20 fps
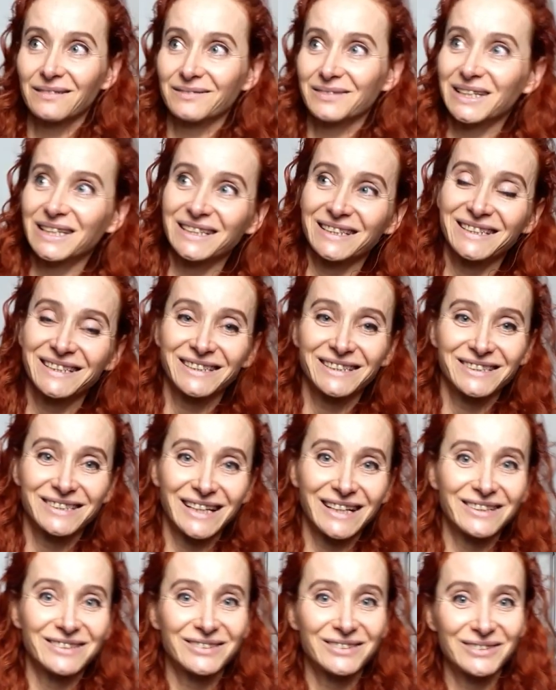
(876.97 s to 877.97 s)
because
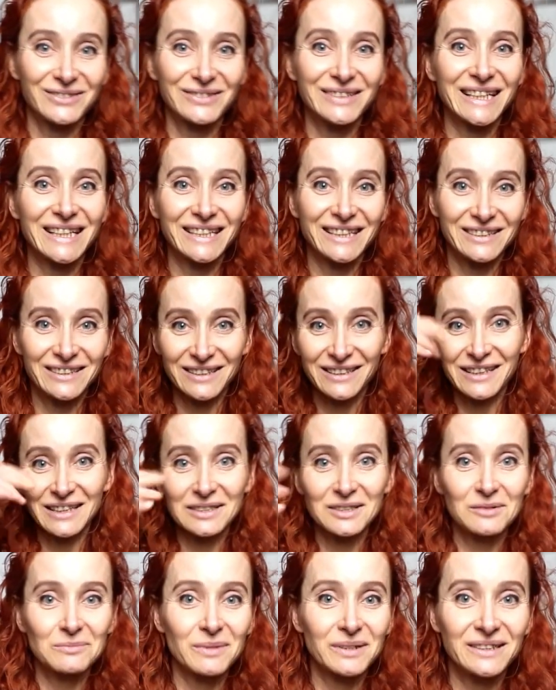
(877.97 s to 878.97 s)
I don't like it, it
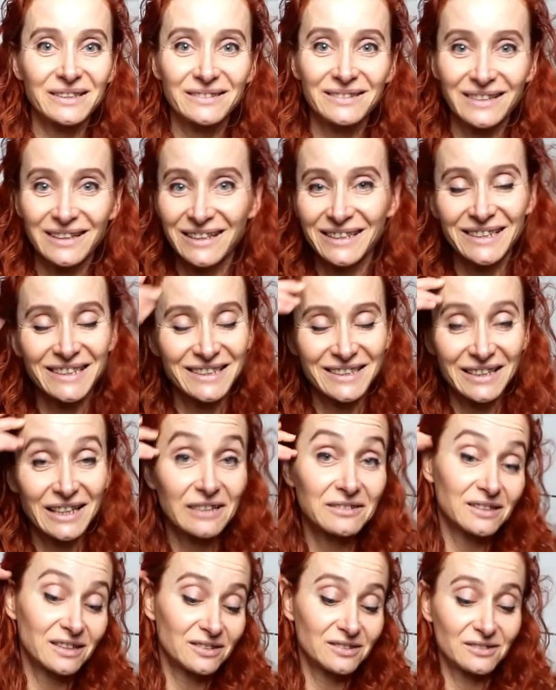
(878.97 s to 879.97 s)
gets in my eyes and
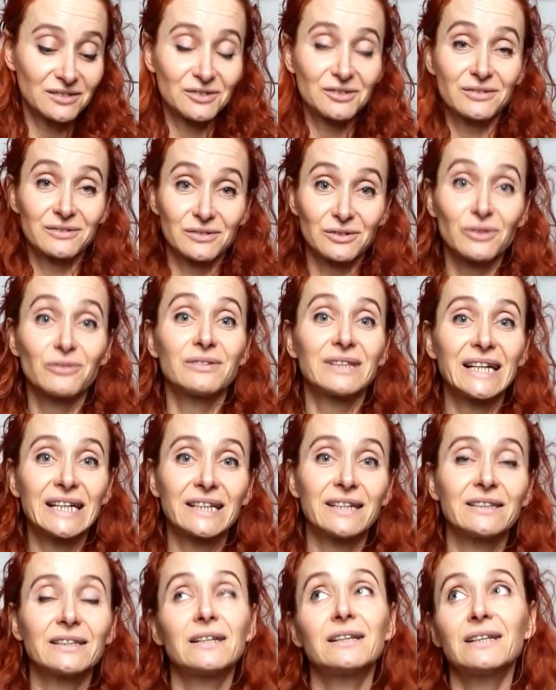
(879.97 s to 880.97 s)
I just don't
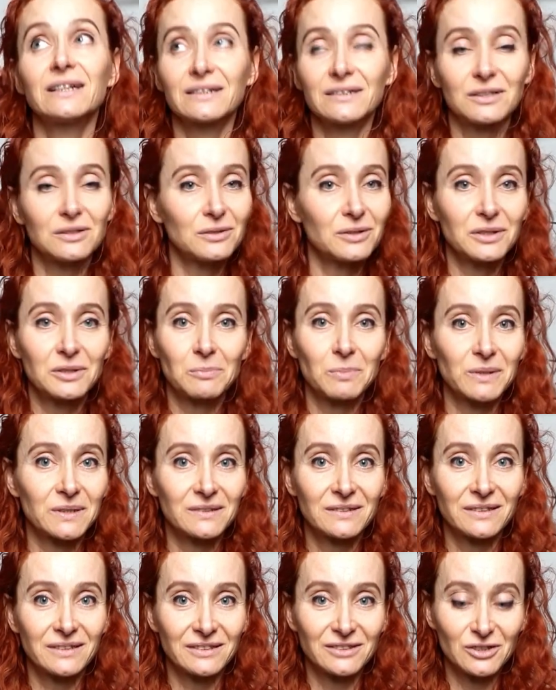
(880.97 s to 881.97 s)
like it. I like the look,
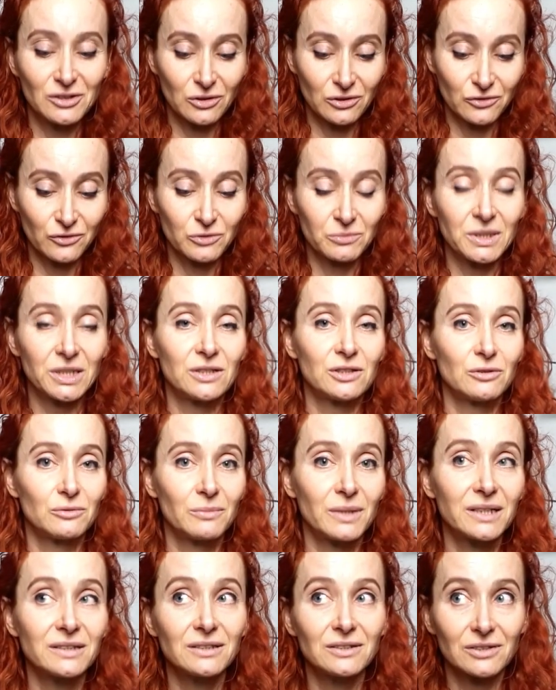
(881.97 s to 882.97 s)
but it's not for me. So
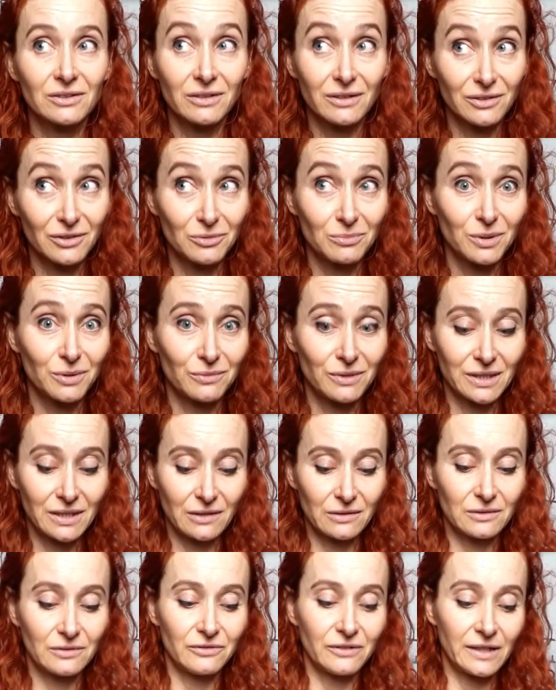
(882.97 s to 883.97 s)
mine is going to be
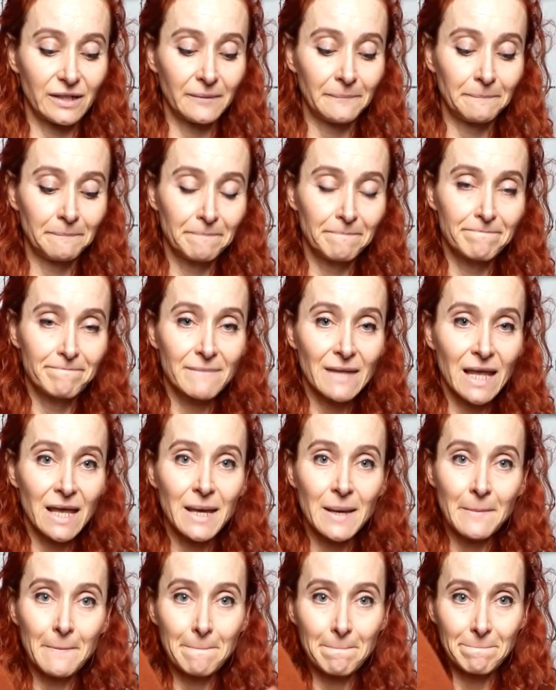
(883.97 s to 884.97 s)
without fur,
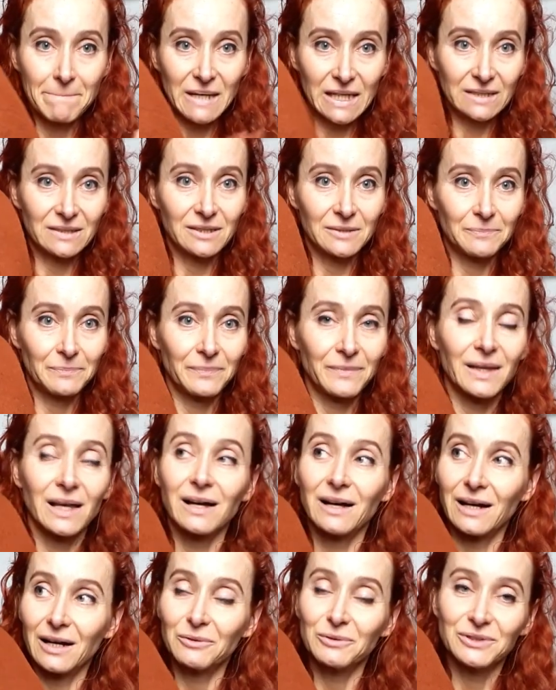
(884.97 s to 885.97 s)
but
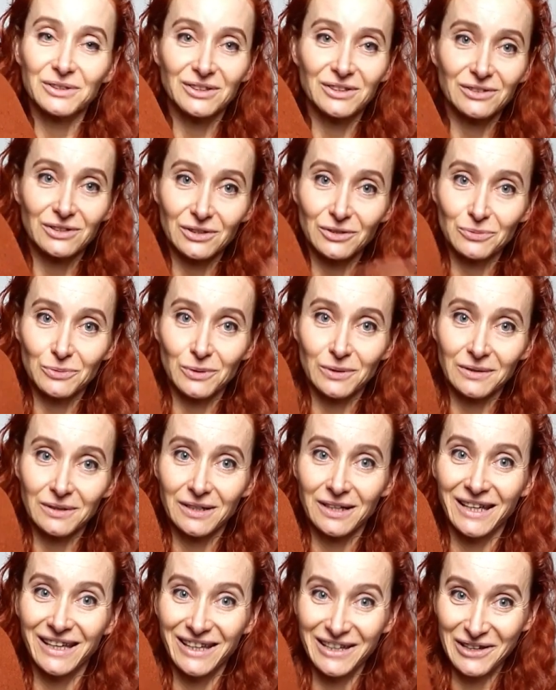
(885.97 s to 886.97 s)
I wanted this wool
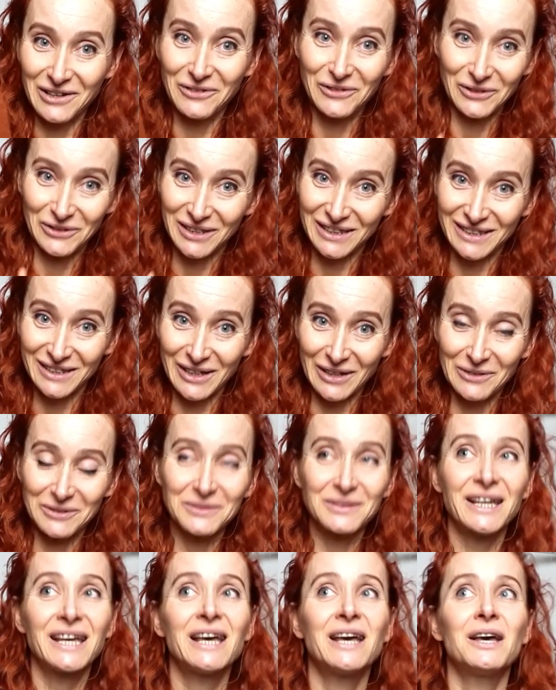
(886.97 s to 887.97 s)
for this coat.